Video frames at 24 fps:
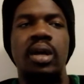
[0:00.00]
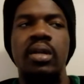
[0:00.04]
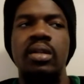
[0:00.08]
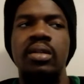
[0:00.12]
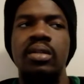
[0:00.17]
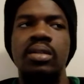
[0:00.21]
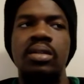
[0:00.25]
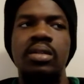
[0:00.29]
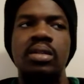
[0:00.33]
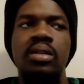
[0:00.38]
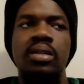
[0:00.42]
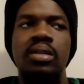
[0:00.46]

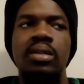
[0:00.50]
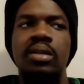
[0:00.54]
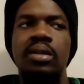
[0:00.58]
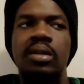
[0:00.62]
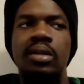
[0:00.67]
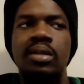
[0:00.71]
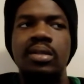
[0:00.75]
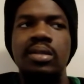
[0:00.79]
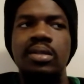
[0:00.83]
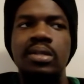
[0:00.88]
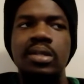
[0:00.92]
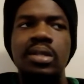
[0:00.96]
And
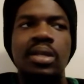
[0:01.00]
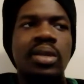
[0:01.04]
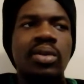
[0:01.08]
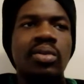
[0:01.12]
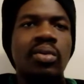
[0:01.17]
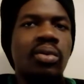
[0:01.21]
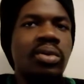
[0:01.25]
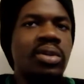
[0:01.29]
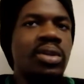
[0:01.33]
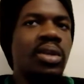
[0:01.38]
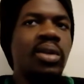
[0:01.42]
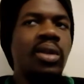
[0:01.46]

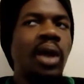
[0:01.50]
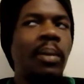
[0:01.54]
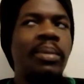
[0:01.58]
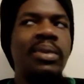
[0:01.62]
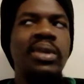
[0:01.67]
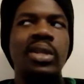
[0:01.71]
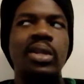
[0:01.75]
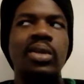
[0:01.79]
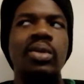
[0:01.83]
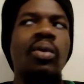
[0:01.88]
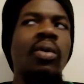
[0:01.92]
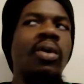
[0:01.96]

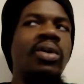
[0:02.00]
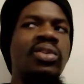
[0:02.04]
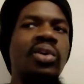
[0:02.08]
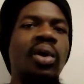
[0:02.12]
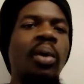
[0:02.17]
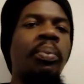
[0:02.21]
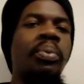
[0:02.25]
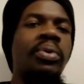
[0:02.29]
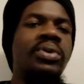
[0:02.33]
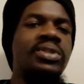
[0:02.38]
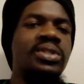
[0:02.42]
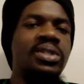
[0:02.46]

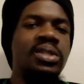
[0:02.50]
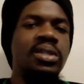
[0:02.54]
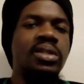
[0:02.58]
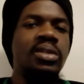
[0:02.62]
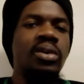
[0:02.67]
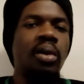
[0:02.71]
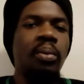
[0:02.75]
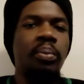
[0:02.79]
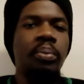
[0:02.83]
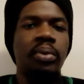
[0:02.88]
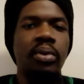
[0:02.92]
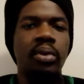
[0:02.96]

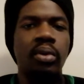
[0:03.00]
the